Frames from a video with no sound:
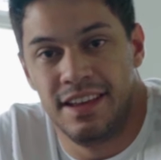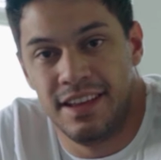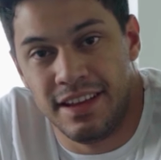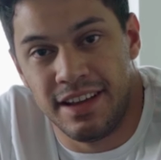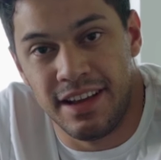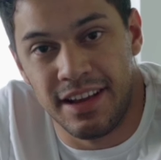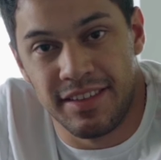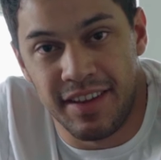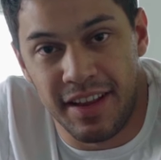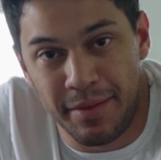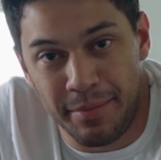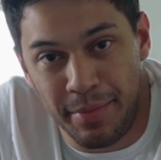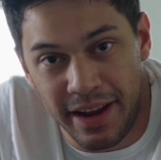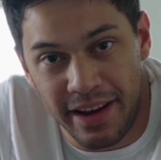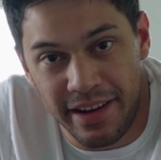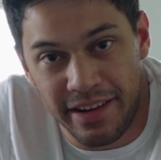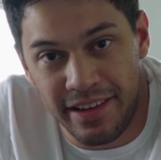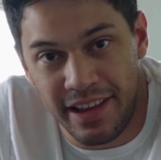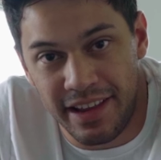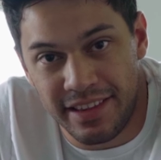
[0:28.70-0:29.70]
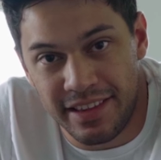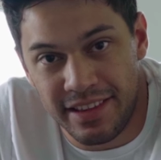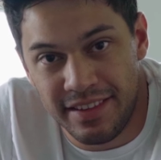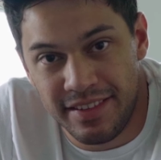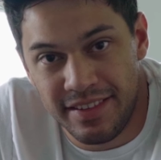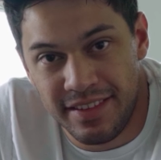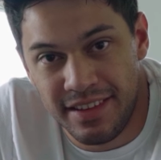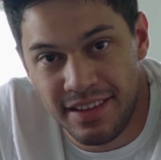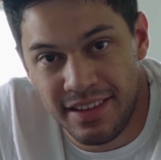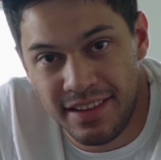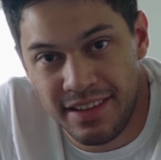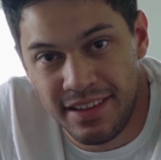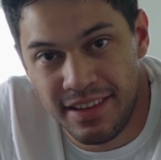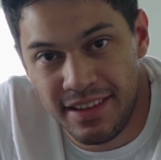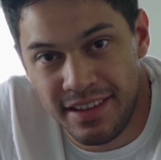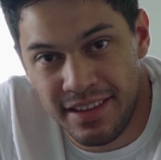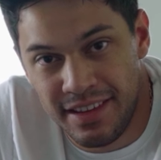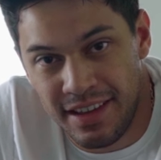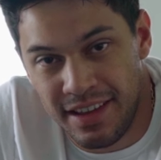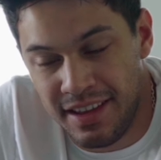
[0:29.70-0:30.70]
You guys like my hair like this?
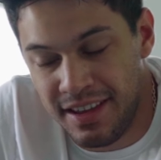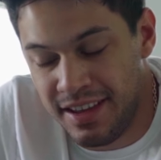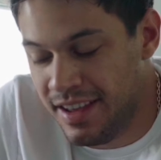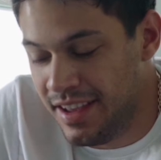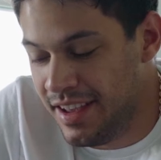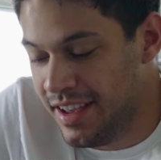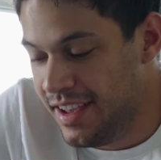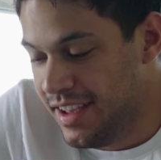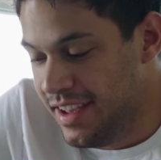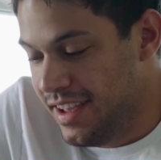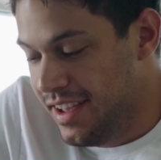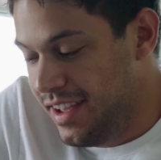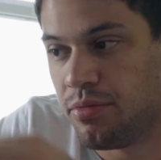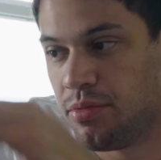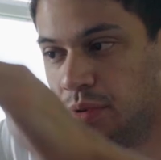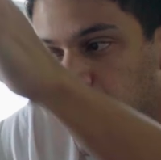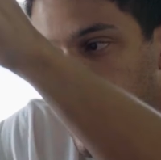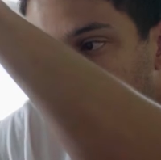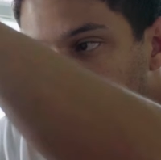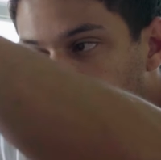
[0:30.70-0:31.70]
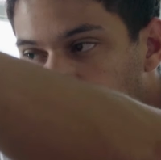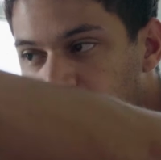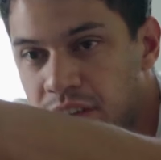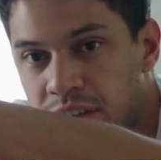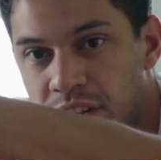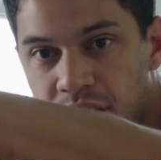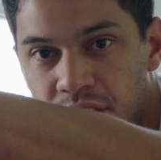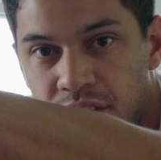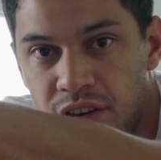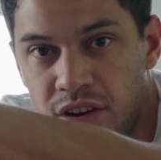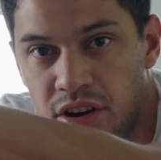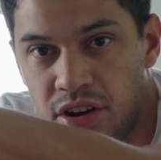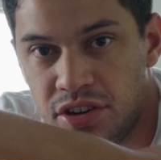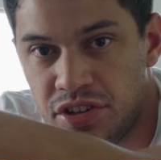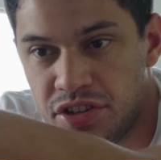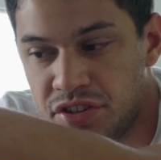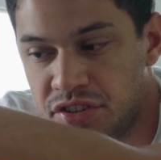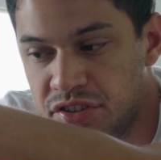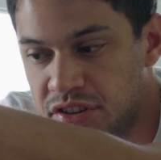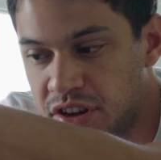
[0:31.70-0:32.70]
What I have in here are
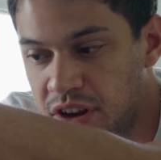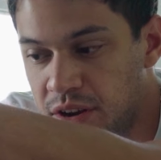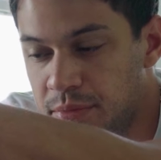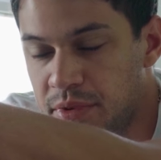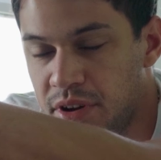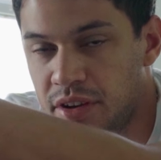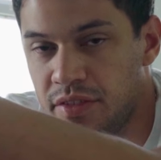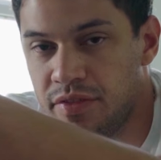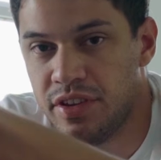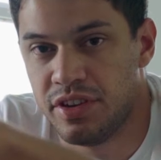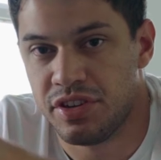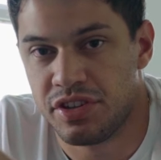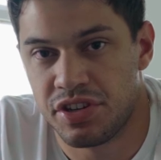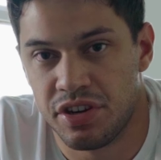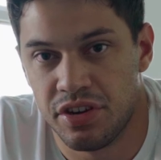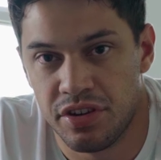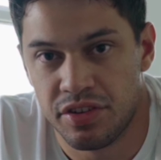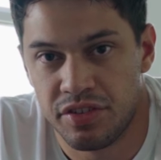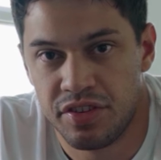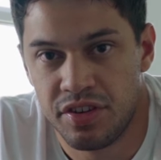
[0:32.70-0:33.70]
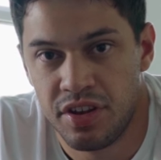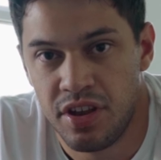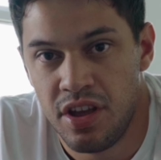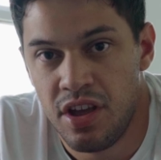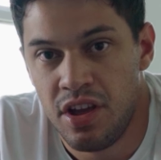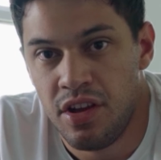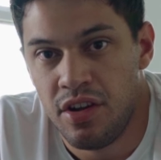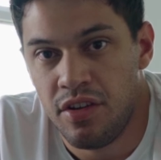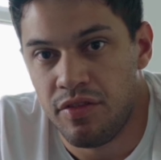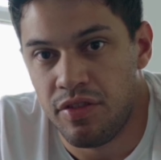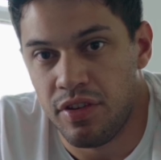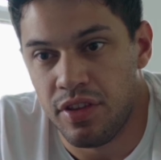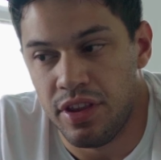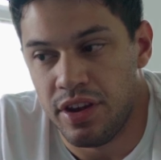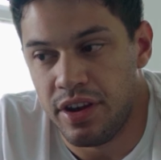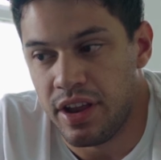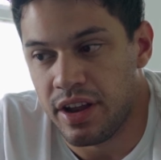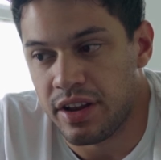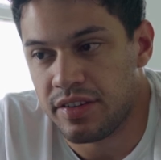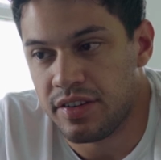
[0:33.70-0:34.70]
just some of the shirts for the
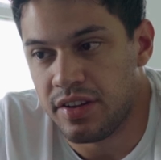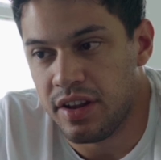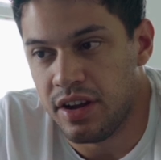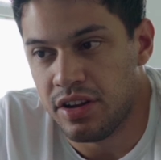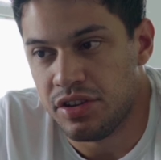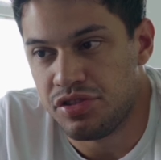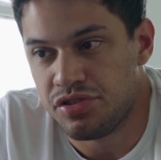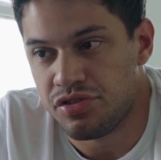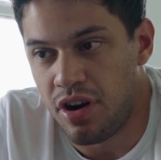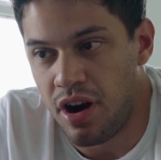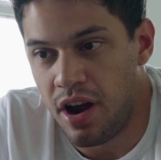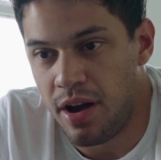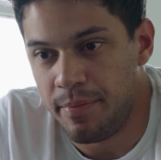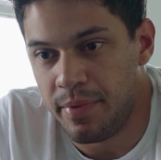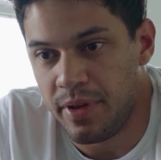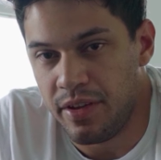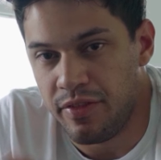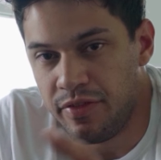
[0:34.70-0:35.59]
next drop.